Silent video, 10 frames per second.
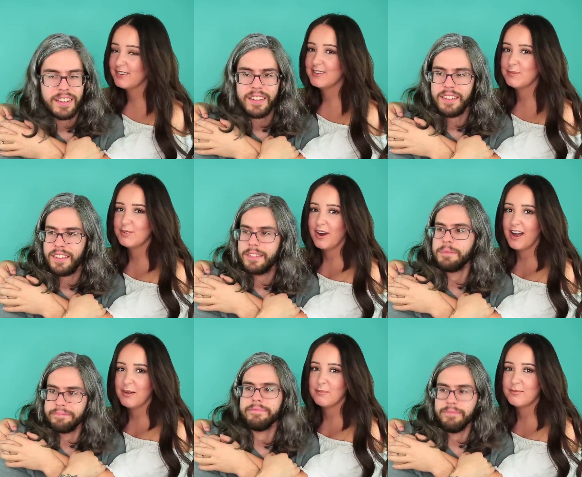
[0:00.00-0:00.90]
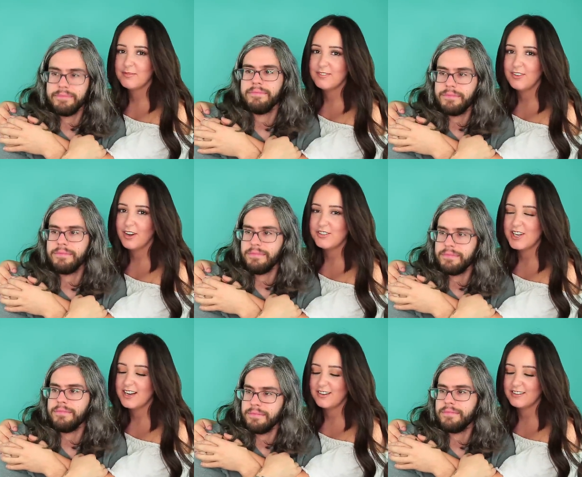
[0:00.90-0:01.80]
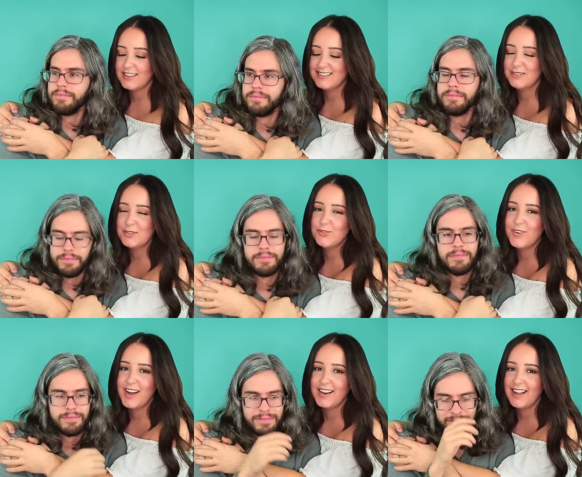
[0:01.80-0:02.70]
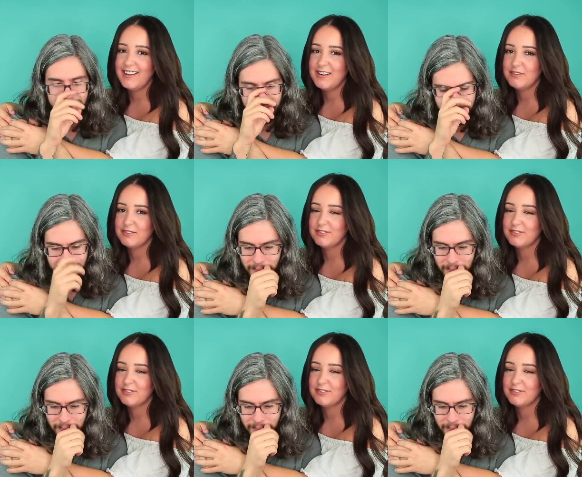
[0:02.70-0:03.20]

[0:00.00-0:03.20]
Speaker 1: Go subscribe. Vlog channel. It's so much fun. I love